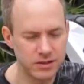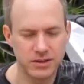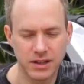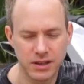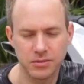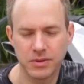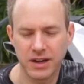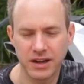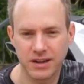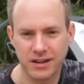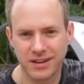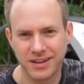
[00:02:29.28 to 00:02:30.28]
take it back,
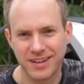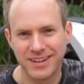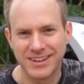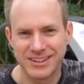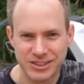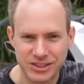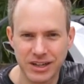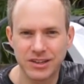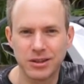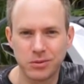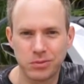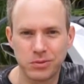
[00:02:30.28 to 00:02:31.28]
check
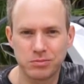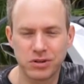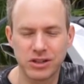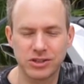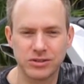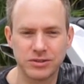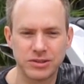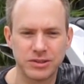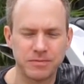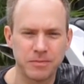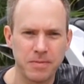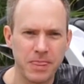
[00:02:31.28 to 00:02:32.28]
the pressures.
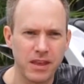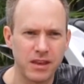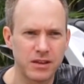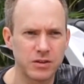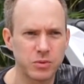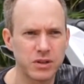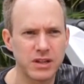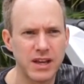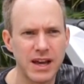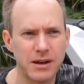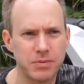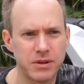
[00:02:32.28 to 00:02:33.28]
Because what can
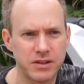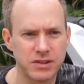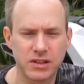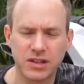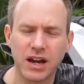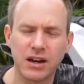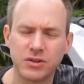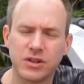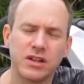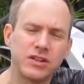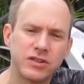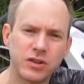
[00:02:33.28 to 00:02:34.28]
happen is the tire is
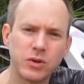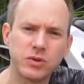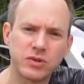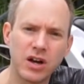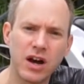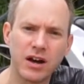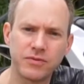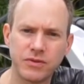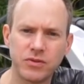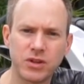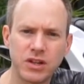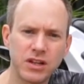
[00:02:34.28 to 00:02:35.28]
getting so soft
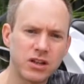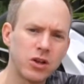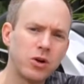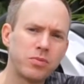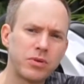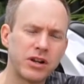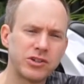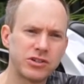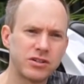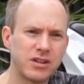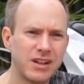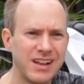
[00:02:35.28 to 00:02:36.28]
if you're getting low
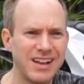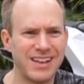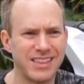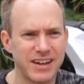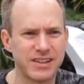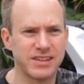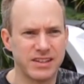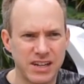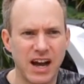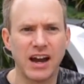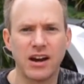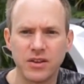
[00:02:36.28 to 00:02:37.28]
pressure that it's the
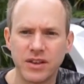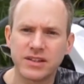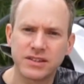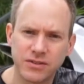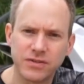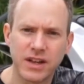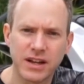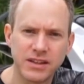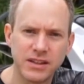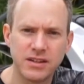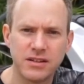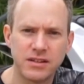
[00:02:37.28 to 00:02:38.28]
tire that's
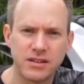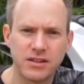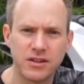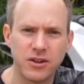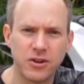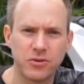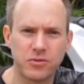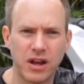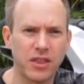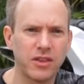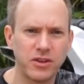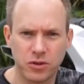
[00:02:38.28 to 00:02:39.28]
deflecting
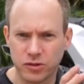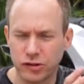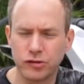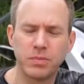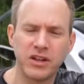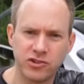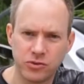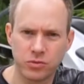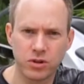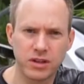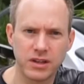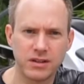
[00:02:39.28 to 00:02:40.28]
rather than your suspension
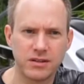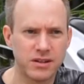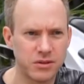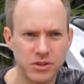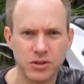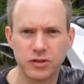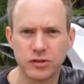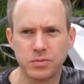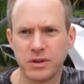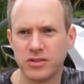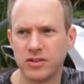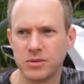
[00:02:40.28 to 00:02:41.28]
working. And you want your
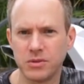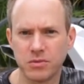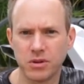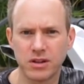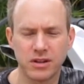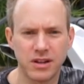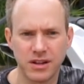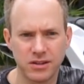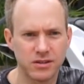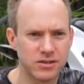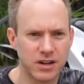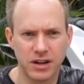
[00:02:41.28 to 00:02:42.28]
suspension to be working, not
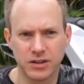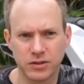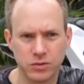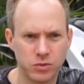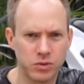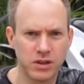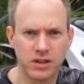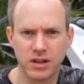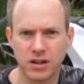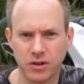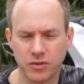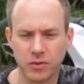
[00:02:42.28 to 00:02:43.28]
your tire squiggling
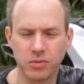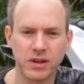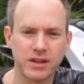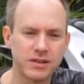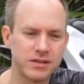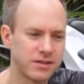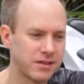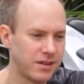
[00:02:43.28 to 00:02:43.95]
all over the place.